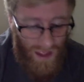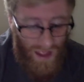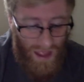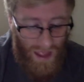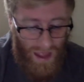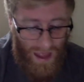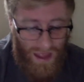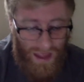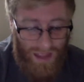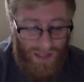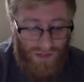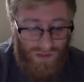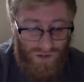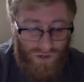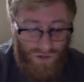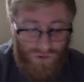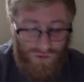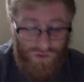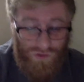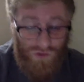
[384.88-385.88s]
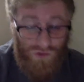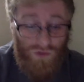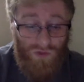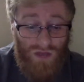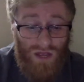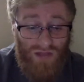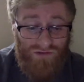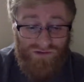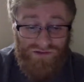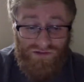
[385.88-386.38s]
And you
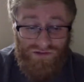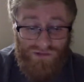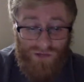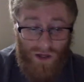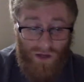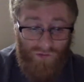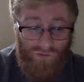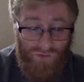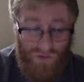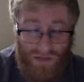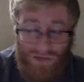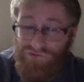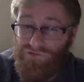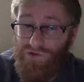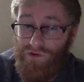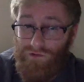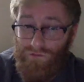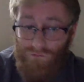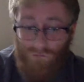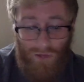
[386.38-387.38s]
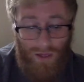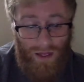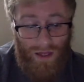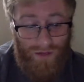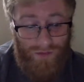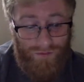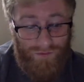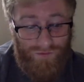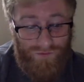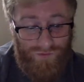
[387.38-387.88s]
guys' stuff, again,
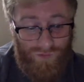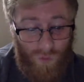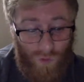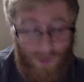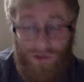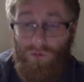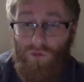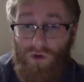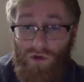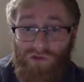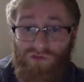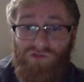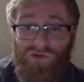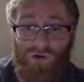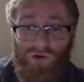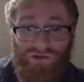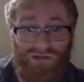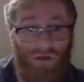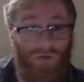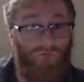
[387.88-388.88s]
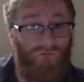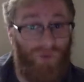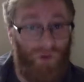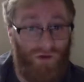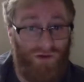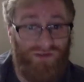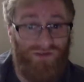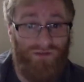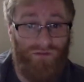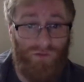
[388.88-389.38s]
at 21 starts out
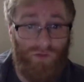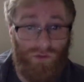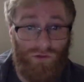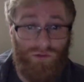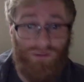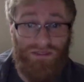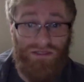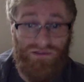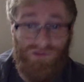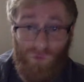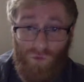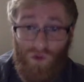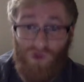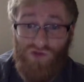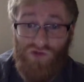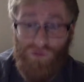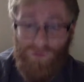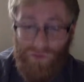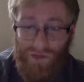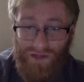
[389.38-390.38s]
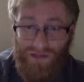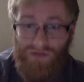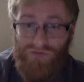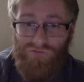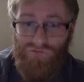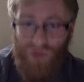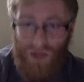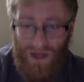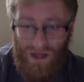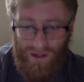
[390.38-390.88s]
very similarly to what you played at
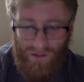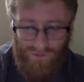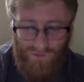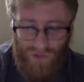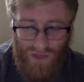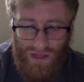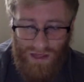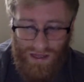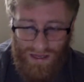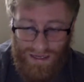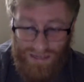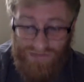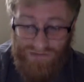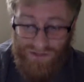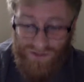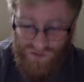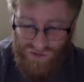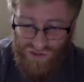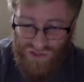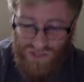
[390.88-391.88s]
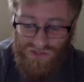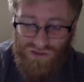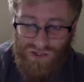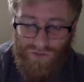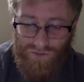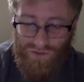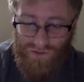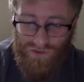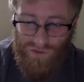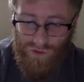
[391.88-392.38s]
5. It does change
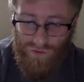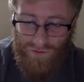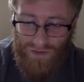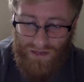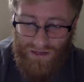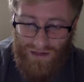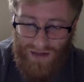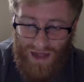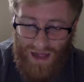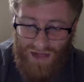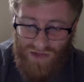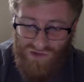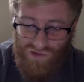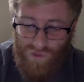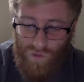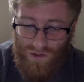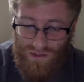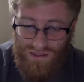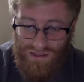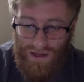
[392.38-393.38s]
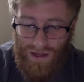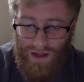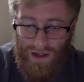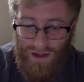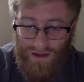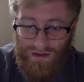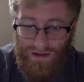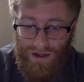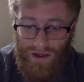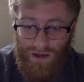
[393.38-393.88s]
up a little bit at 29.